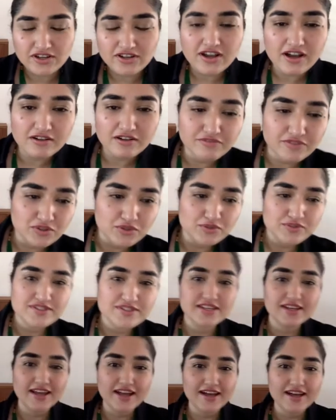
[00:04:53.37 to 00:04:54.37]
Huffels,
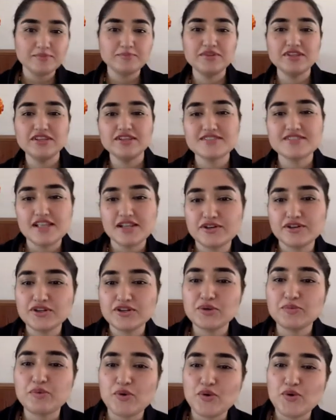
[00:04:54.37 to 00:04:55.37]
and I'm the
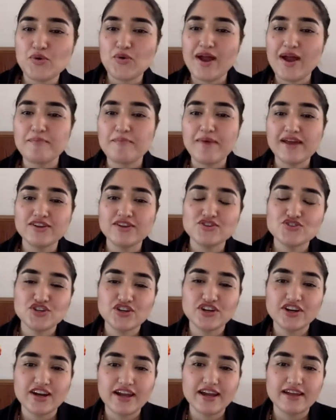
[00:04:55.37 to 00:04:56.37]
Accelerator Program
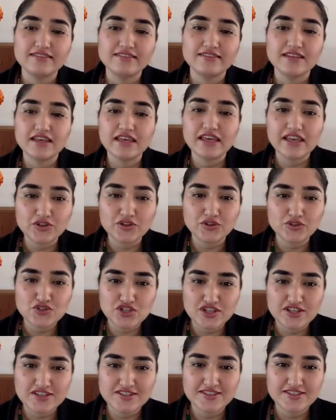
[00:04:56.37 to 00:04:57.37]
Manager at the HiiL
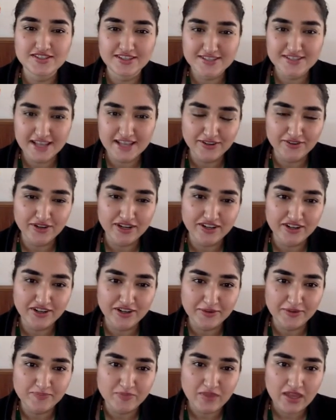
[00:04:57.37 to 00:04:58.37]
Justice
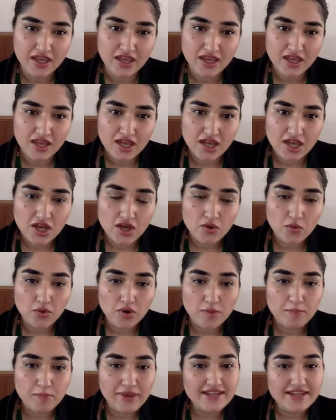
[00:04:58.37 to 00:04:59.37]
Accelerator.
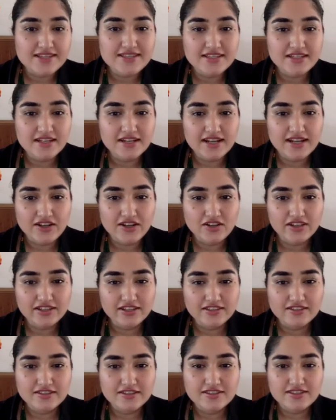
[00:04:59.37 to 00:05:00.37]
We're based in the
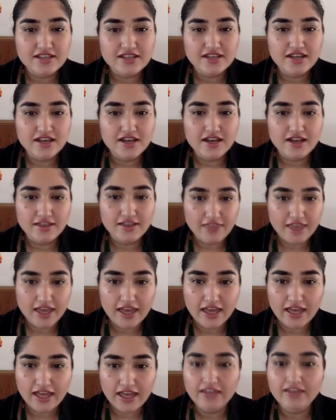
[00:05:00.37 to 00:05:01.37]
Netherlands, in The
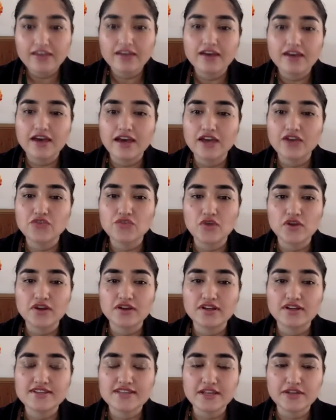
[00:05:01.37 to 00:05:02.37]
Hague, and run an
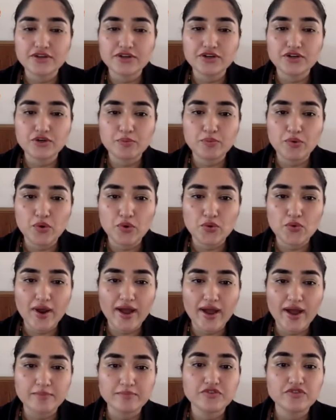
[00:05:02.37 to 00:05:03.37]
accelerator
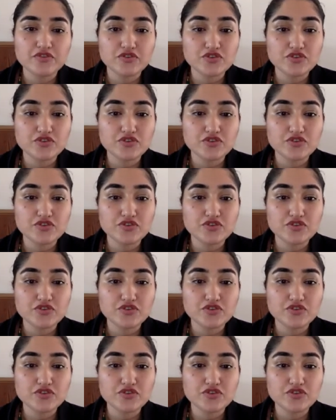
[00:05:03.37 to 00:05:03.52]
program for